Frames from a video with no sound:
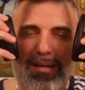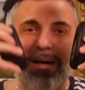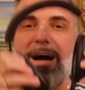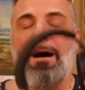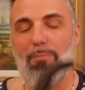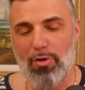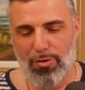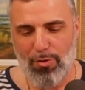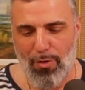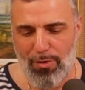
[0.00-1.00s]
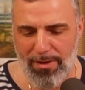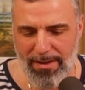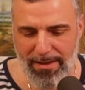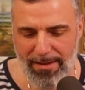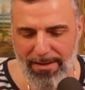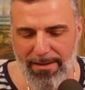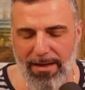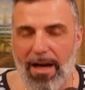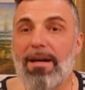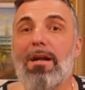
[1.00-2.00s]
I'm going to talk,
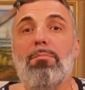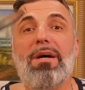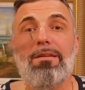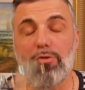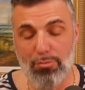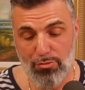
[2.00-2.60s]
I got a bad news.